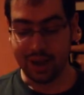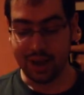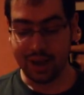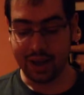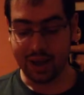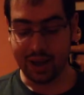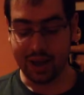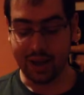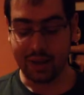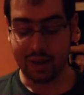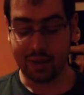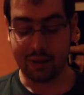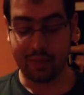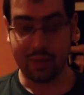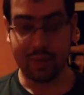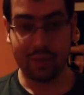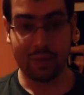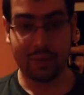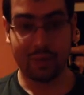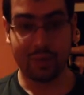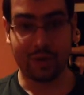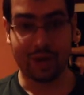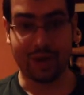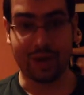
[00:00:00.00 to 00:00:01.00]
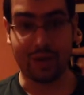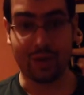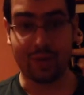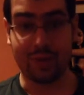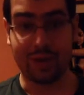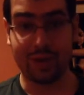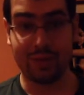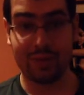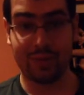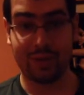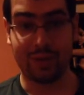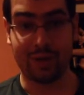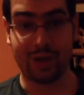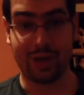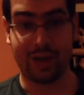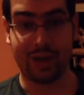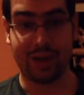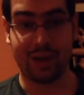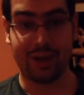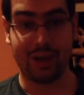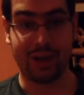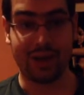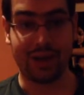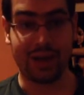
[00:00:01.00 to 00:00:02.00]
I remember at one
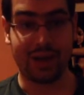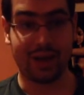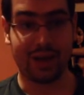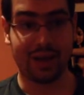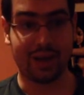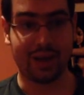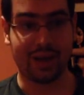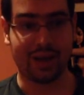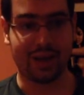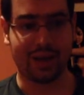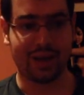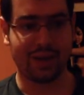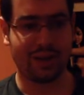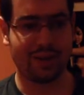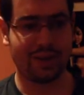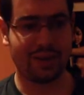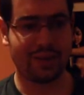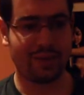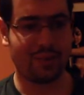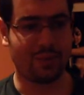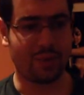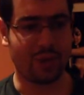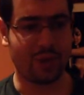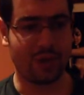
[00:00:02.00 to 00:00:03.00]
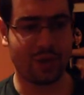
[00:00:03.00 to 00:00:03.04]
point, 1